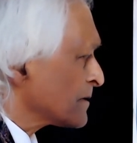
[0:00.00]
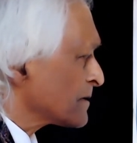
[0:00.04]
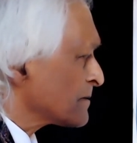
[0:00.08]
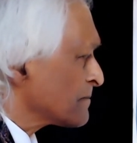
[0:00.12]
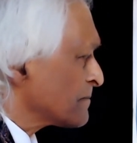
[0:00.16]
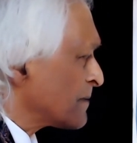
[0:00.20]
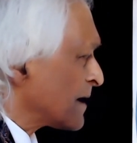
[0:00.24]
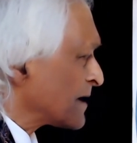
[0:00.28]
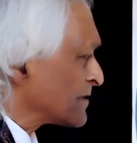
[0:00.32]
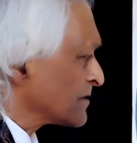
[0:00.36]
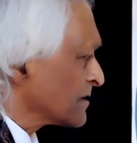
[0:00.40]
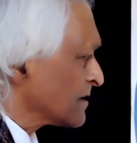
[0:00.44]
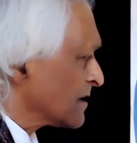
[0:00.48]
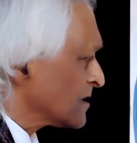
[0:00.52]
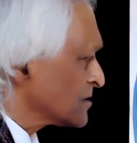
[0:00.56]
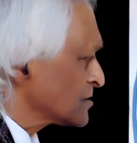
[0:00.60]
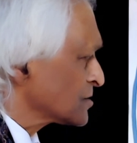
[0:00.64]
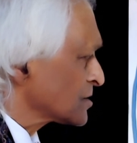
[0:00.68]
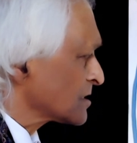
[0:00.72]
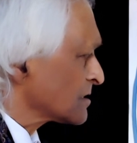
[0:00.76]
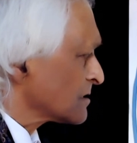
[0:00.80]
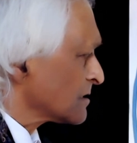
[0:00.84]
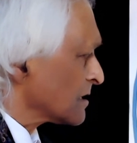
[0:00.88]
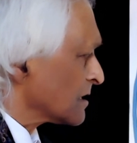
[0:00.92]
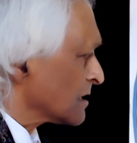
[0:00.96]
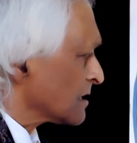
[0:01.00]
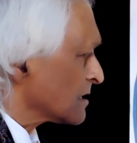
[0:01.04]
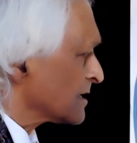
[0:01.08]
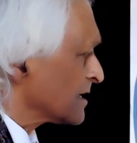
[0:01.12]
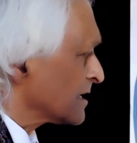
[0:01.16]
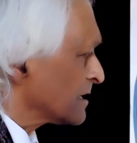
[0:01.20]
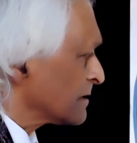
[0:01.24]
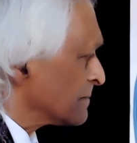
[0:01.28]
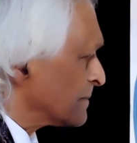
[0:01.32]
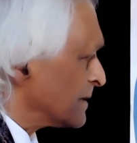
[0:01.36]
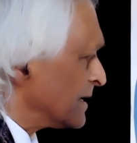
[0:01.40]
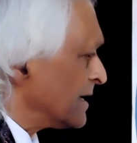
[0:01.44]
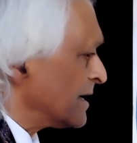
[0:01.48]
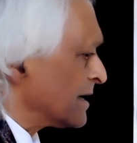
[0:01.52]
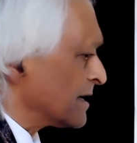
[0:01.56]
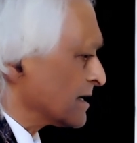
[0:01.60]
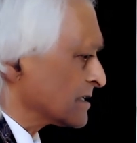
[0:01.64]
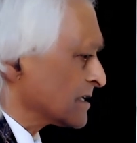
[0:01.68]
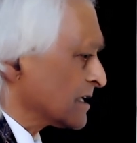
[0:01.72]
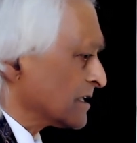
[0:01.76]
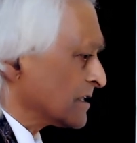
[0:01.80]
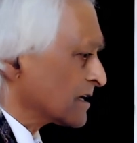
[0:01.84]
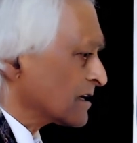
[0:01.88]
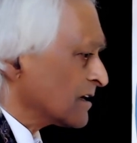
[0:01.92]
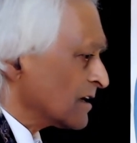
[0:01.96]
pathological ill-being,
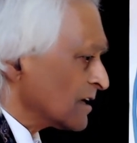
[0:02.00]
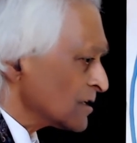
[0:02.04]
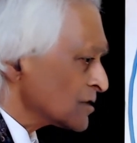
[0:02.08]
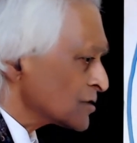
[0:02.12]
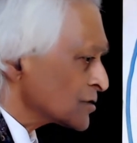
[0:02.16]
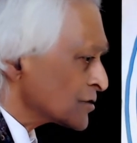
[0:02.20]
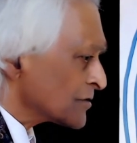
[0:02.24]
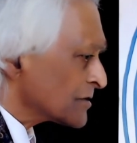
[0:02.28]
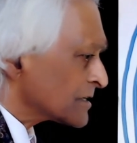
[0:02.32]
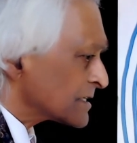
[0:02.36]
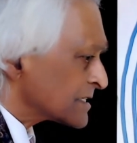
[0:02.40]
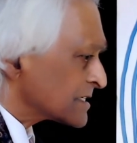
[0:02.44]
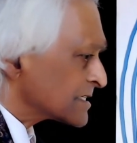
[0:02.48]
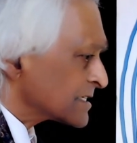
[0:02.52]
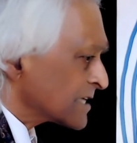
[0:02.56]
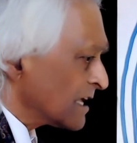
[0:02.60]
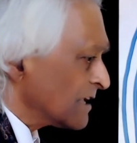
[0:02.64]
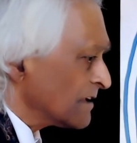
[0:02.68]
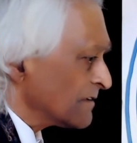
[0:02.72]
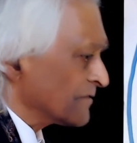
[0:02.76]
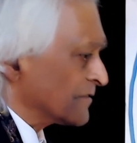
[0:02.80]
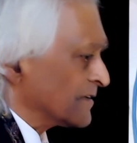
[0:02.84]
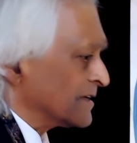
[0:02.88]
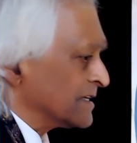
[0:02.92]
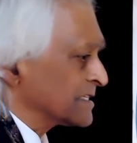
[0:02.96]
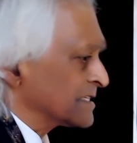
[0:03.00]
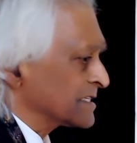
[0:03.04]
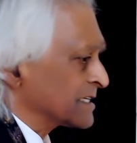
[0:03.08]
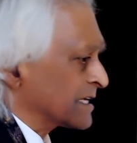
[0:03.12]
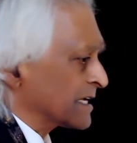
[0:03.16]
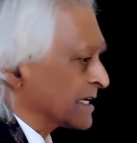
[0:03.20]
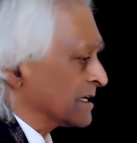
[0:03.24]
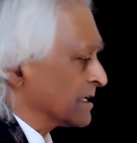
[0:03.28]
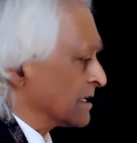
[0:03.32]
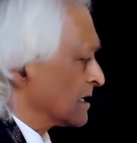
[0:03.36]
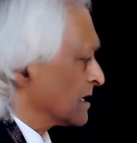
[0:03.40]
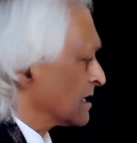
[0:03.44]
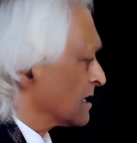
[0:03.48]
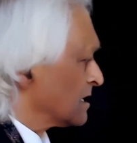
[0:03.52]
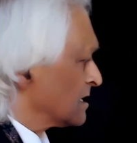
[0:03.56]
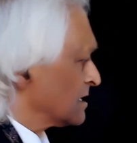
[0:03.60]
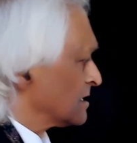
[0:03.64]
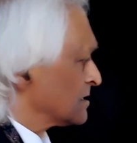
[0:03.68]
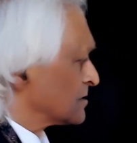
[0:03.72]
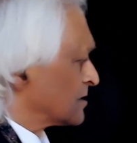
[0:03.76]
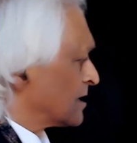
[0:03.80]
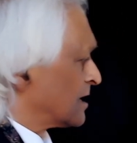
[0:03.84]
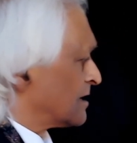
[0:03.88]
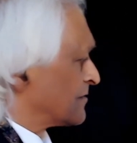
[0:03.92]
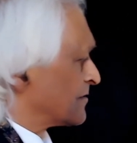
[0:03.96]
that the culture itself is ill
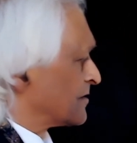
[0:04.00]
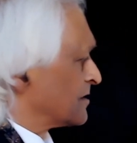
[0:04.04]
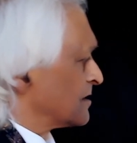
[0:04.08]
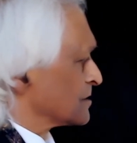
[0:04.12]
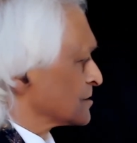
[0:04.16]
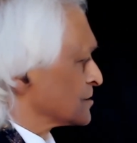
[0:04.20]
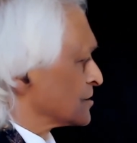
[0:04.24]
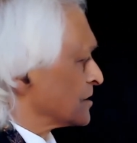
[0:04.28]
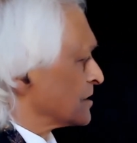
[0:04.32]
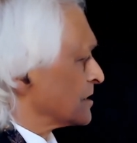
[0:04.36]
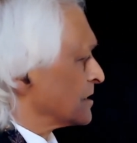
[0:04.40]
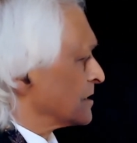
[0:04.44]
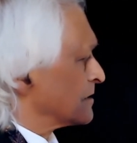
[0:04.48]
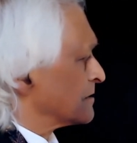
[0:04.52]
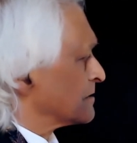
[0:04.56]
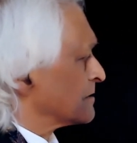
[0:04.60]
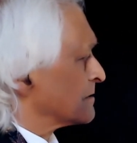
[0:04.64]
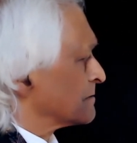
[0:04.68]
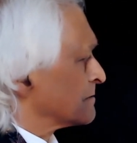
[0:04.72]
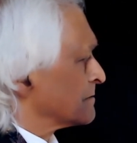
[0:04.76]
to have culture here.